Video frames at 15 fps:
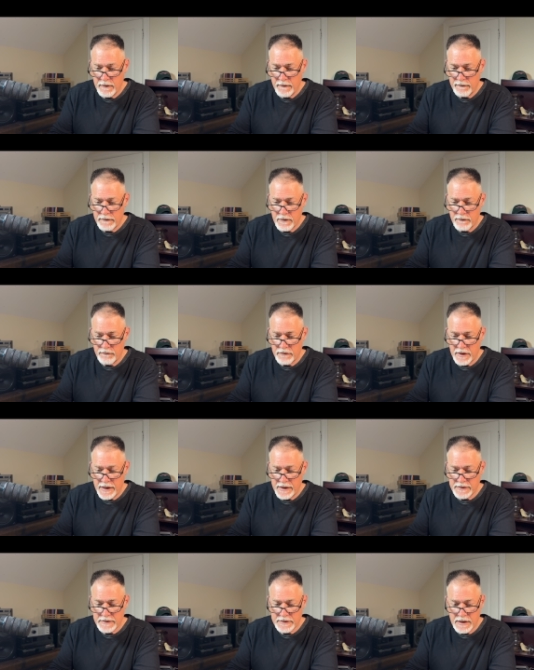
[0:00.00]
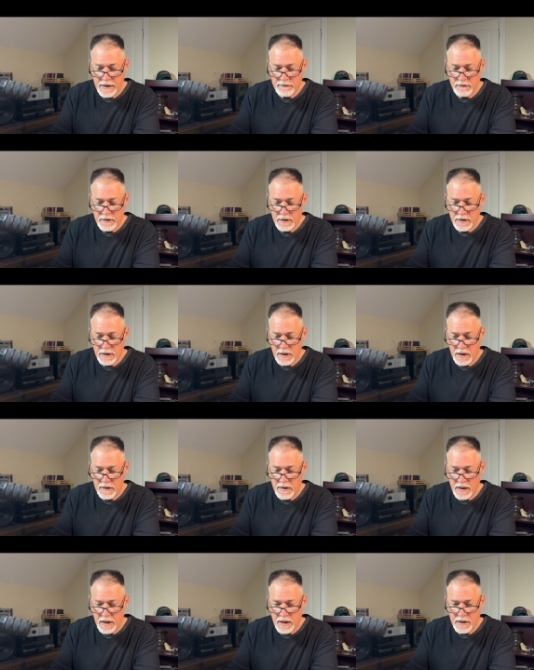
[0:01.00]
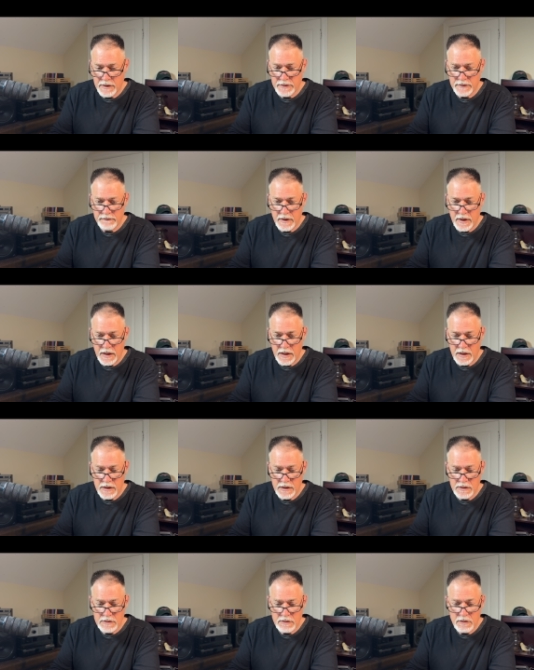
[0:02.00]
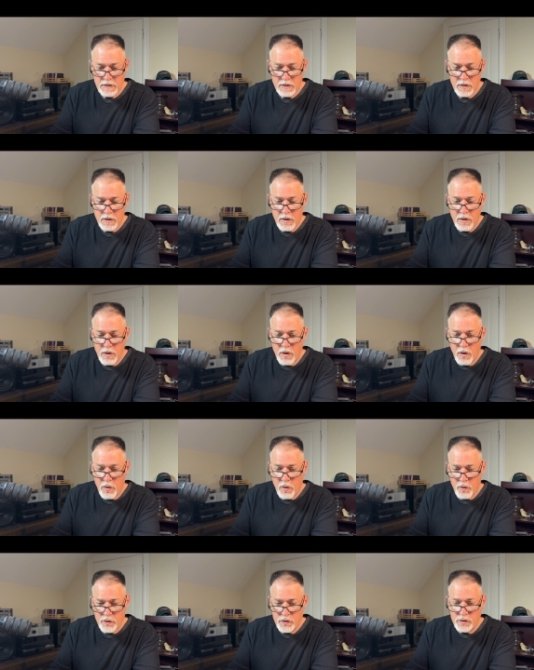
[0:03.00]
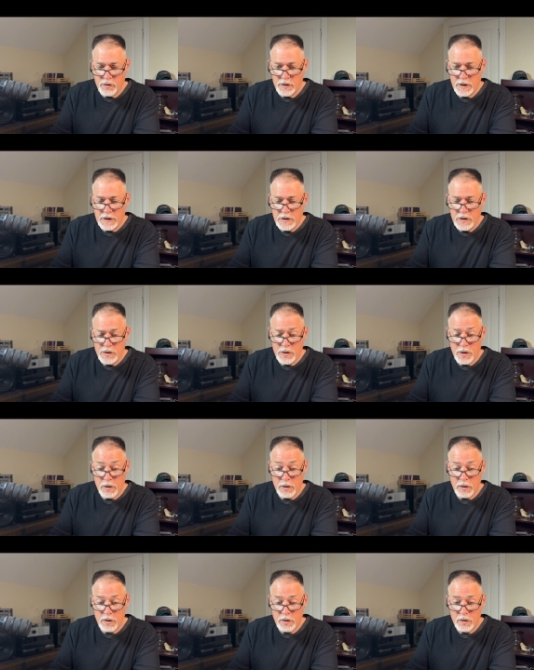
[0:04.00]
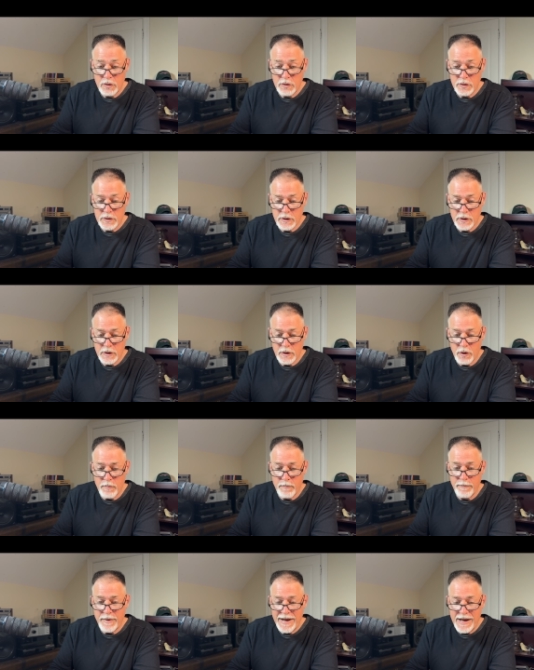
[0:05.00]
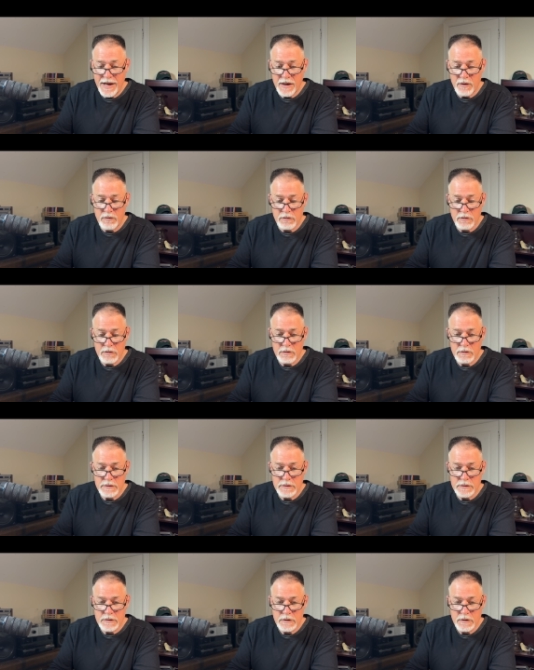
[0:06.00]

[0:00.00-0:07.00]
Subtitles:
the flat 7, and the octave 8. Or you can learn to go backwards